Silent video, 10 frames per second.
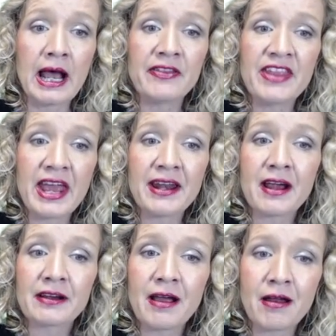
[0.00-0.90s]
And then
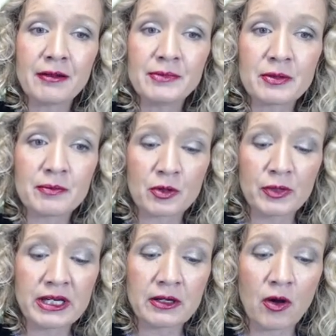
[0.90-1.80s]
our column number,
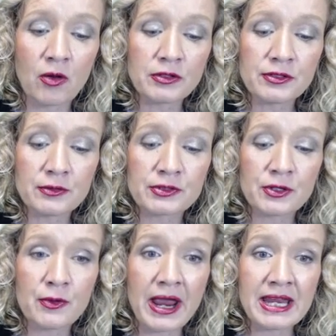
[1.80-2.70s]
we can also
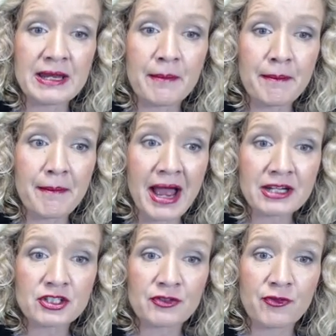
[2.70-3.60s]
do a
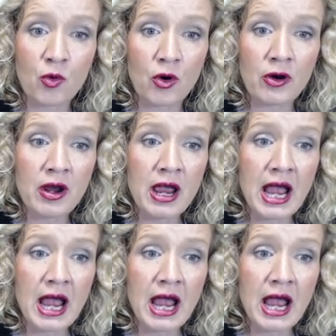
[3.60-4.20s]
match for.